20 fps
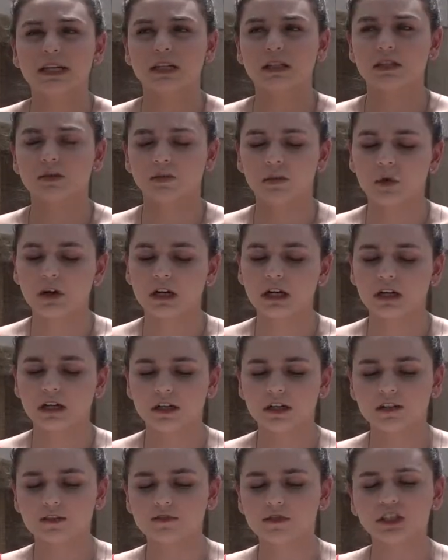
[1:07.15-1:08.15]
It's more
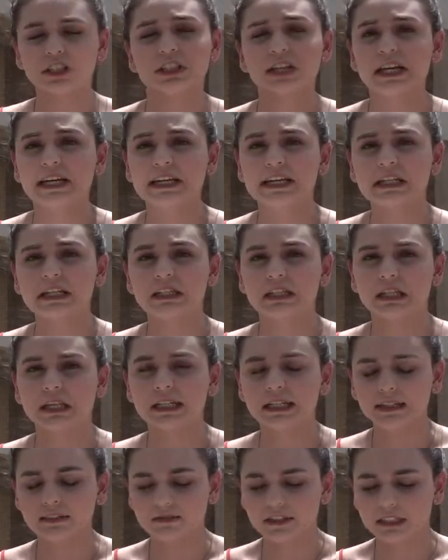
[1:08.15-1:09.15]
of genetics
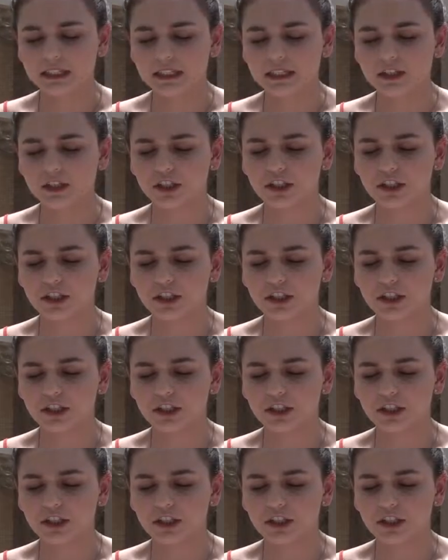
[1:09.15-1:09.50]
and everything.